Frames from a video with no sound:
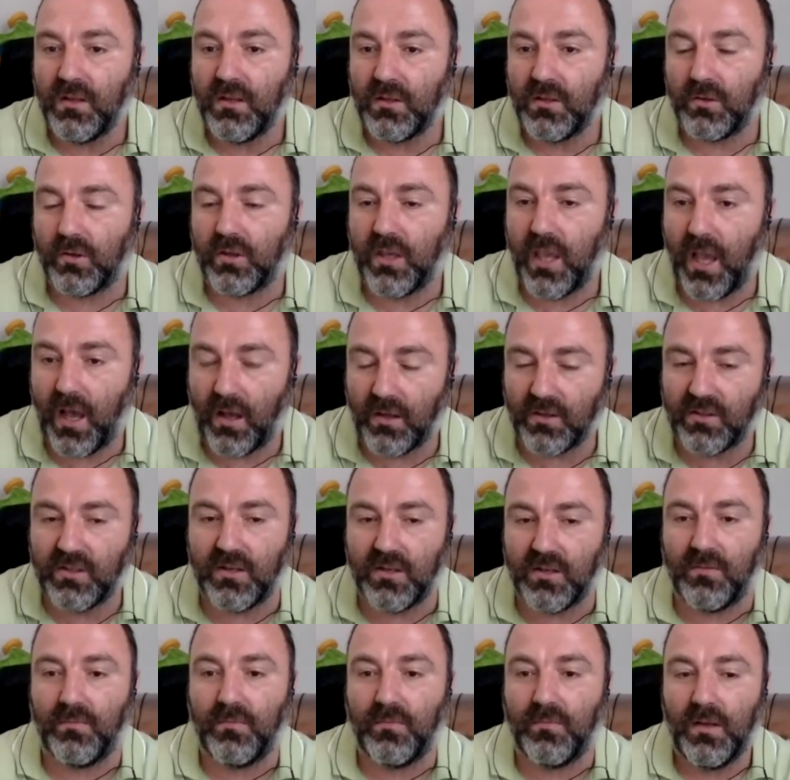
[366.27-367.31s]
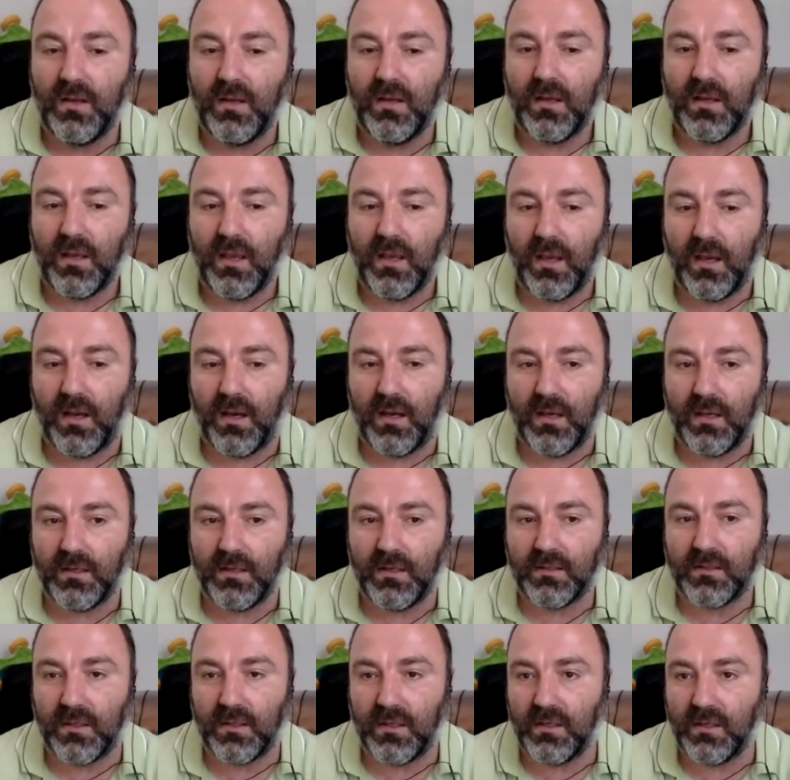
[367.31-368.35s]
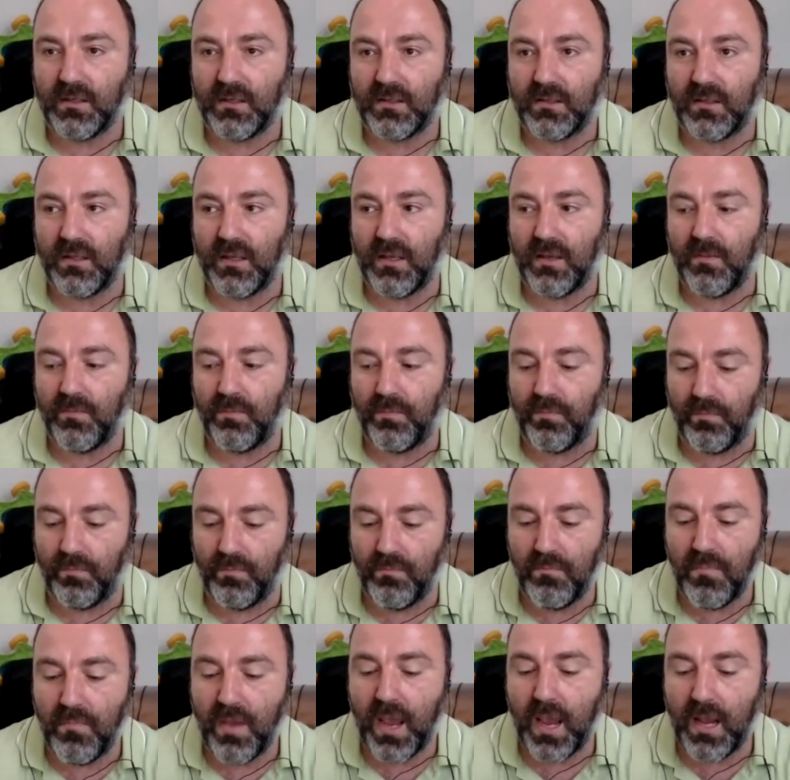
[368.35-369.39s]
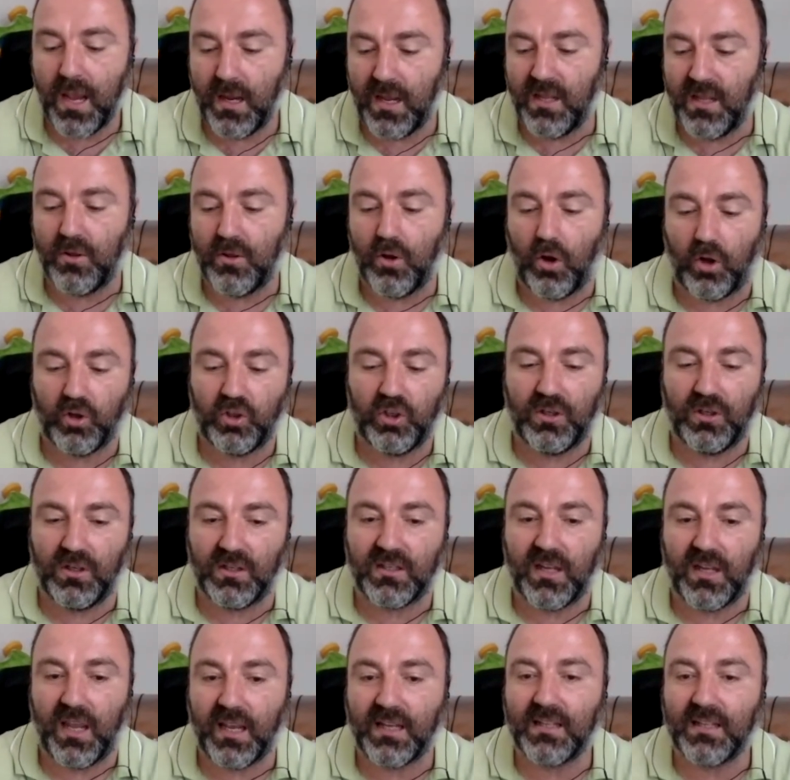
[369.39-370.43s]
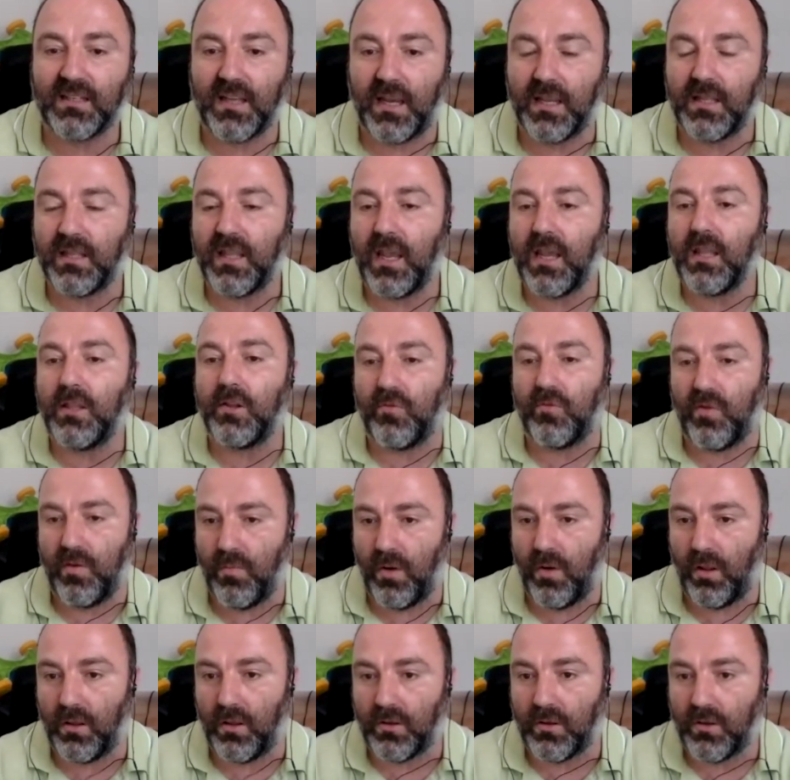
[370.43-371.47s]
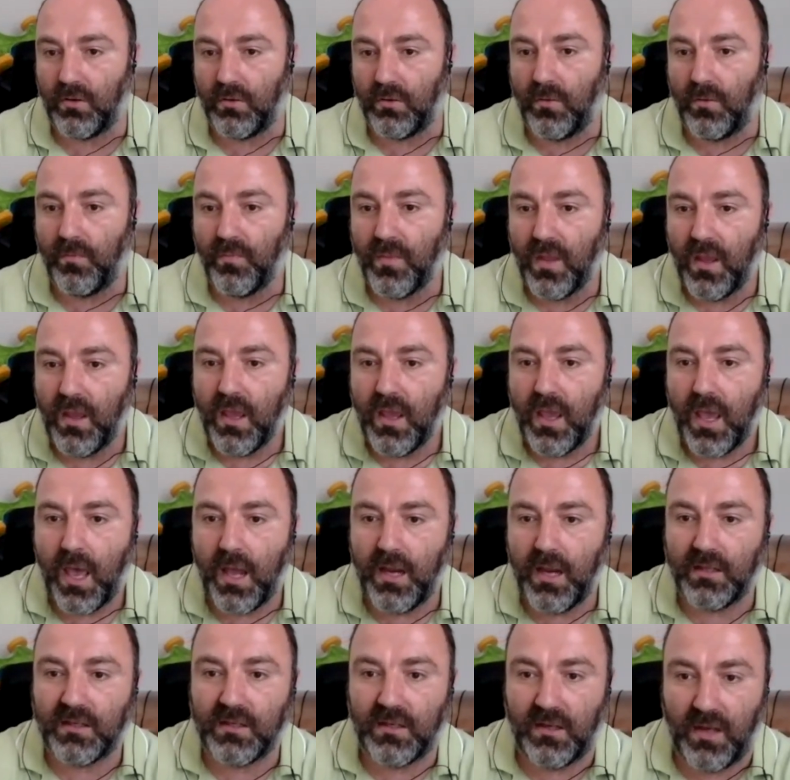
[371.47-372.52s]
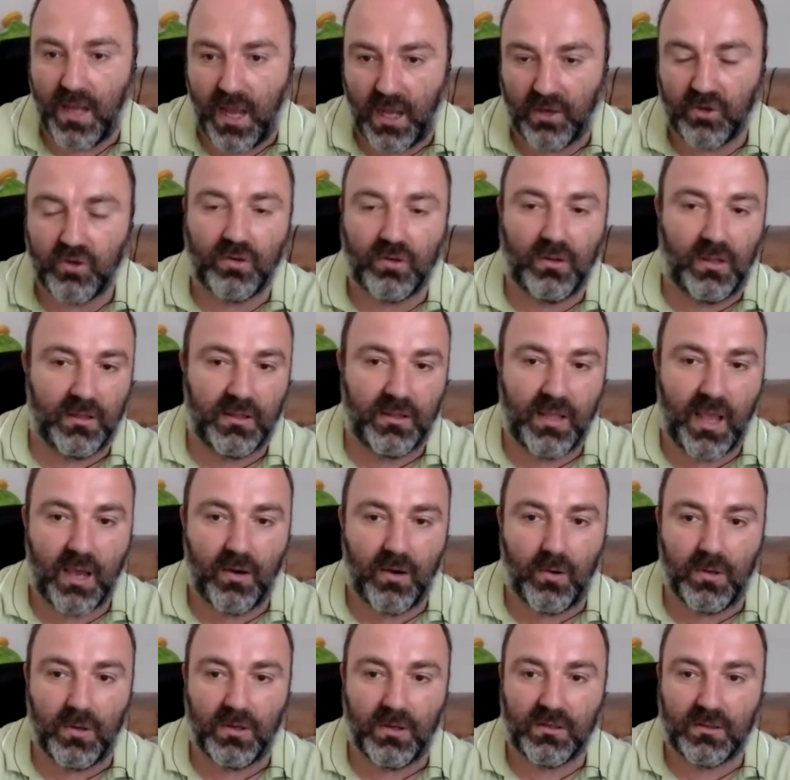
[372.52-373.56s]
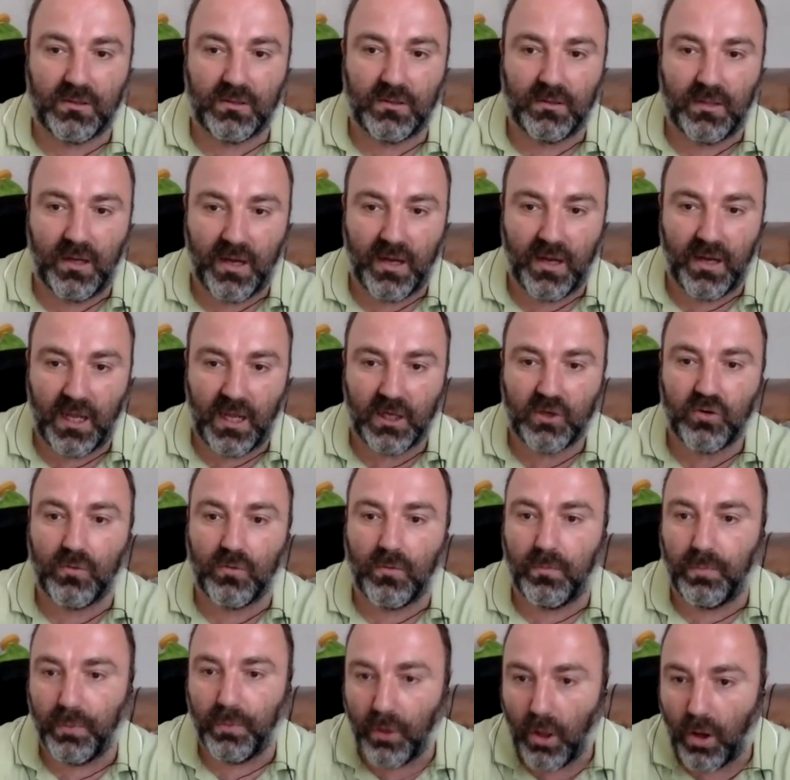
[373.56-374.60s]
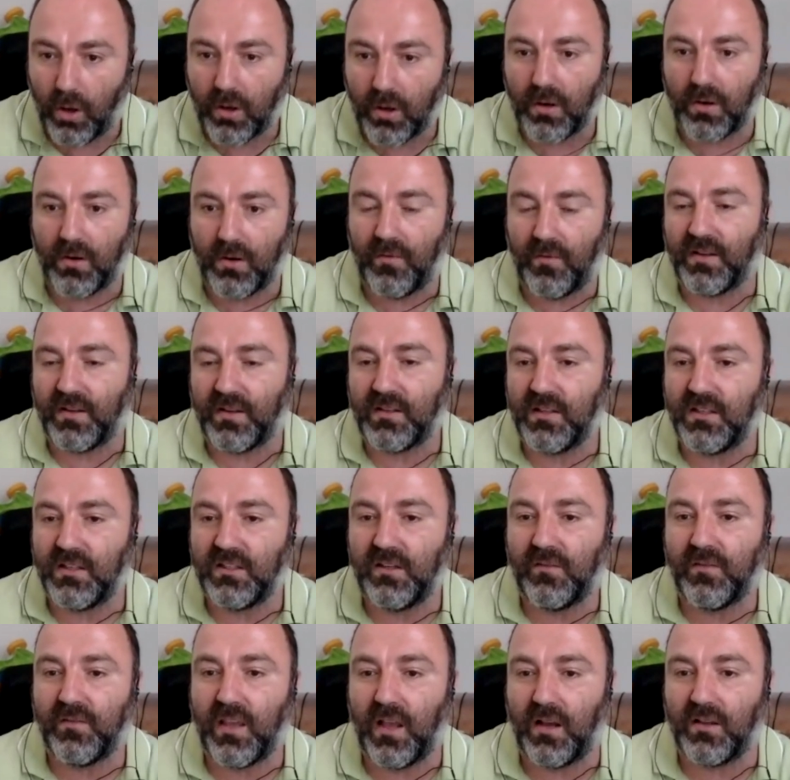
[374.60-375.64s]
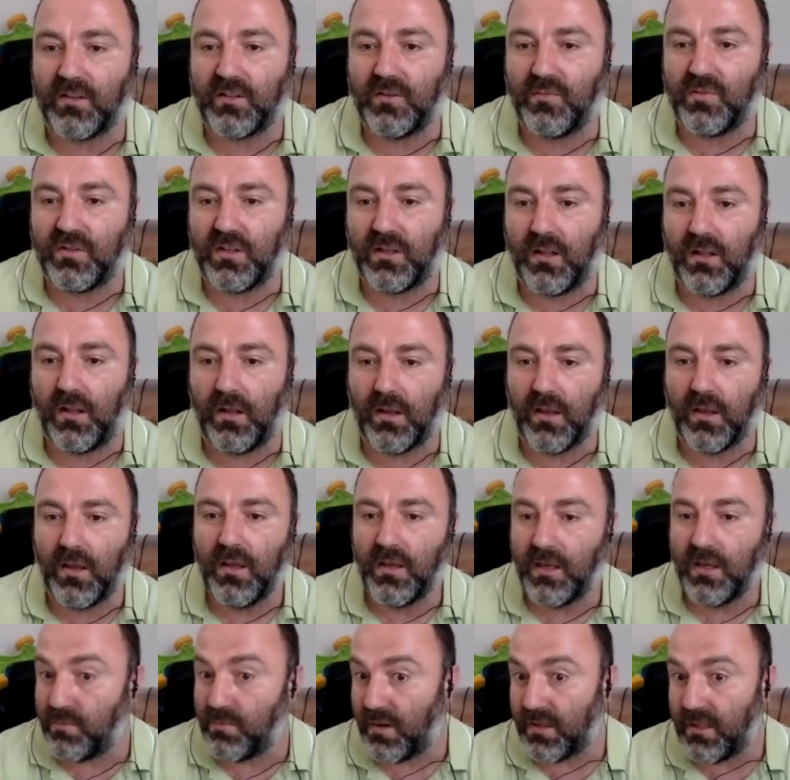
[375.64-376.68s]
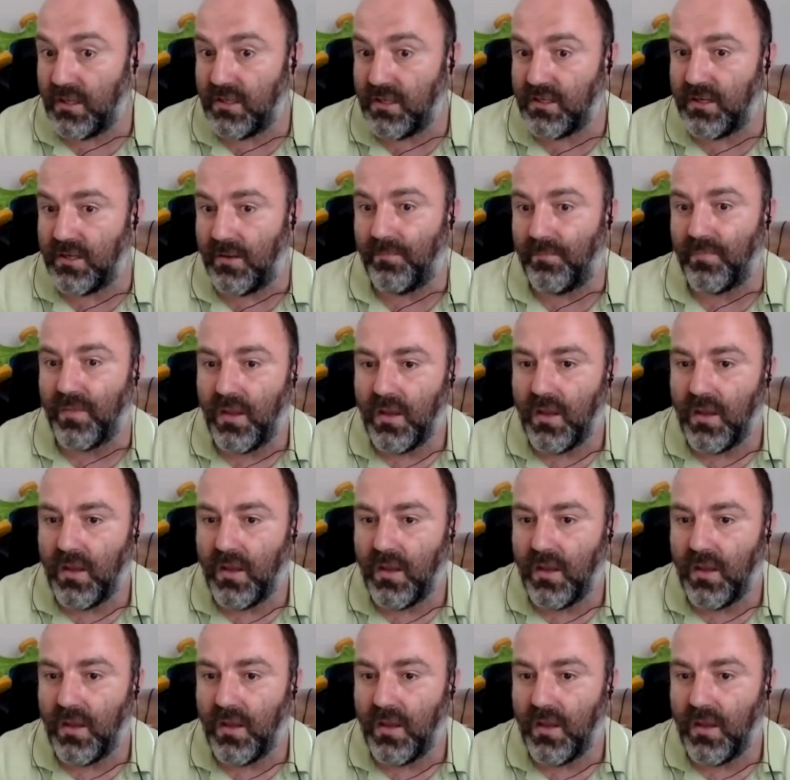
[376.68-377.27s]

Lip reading: So calcium is the main endogenous excitatory molecule, and its natural antagonist, the natural blocker of excessive calcium signaling, is magnesium.